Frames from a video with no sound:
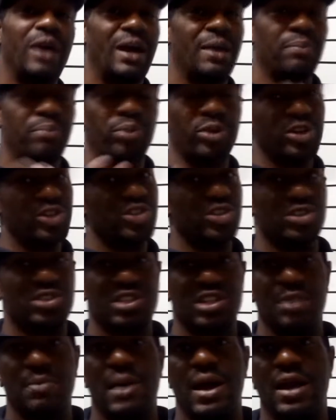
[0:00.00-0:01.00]
I'm pretty sure
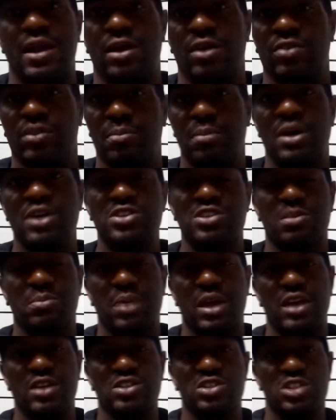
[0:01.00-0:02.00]
somebody on the
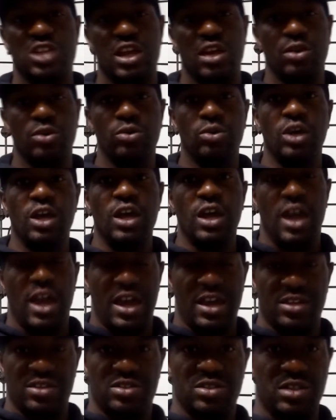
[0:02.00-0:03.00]
Monsterbass channel
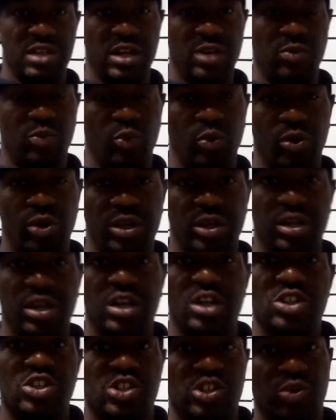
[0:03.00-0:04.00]
has done
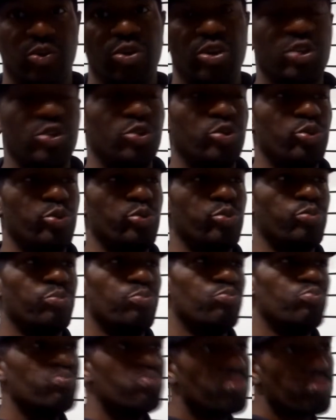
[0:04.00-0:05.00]
one showing you
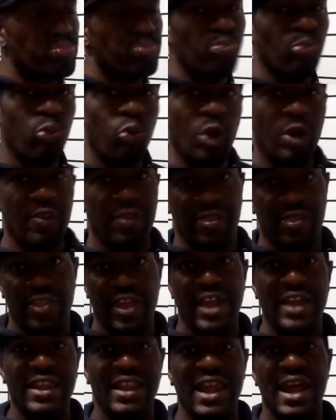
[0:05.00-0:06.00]
what
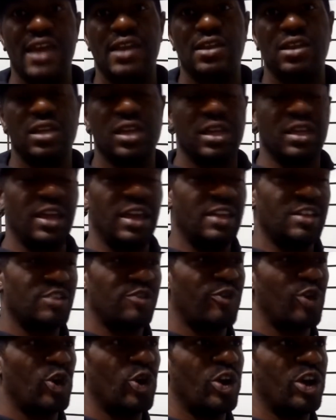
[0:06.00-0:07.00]
they like as
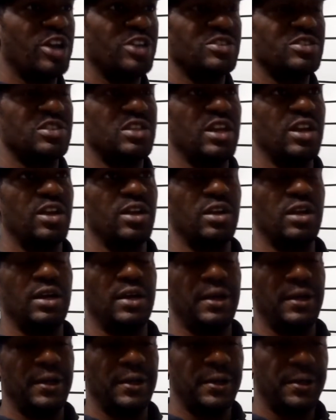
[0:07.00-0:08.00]
far as
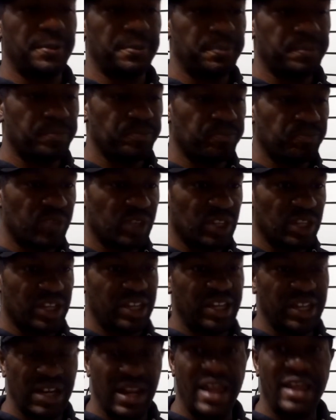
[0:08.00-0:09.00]
their
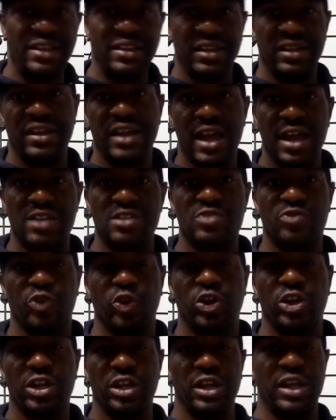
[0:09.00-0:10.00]
connecting knots
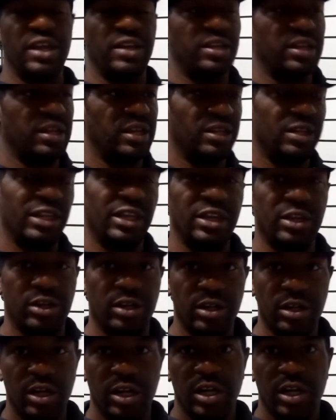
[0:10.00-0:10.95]
for connecting a leader